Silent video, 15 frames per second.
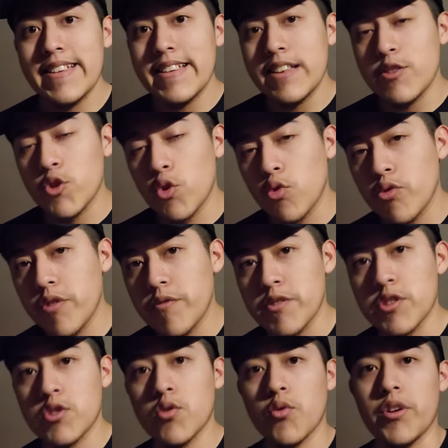it's a whole different
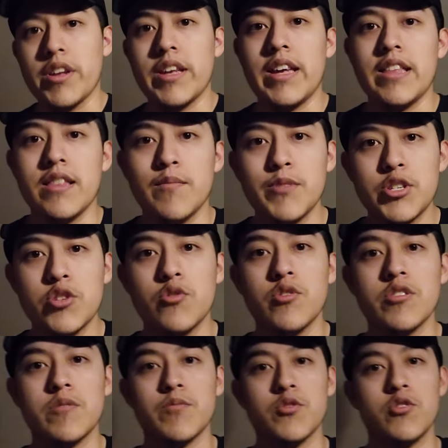story. And let me show you
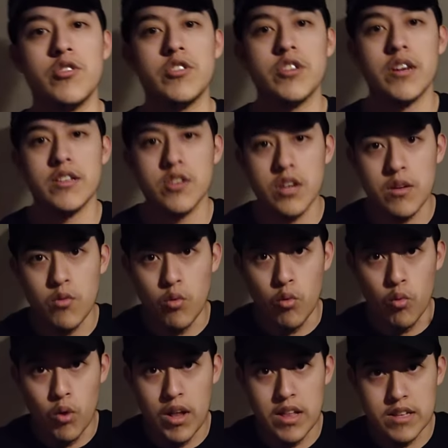some screenshots
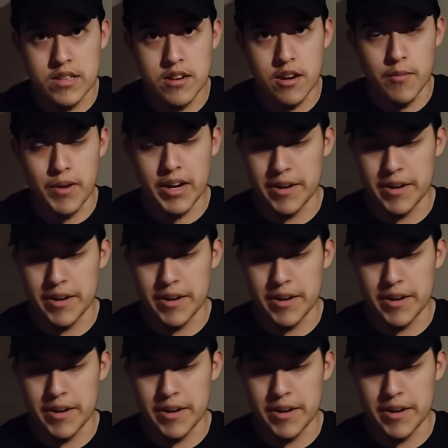while I talk about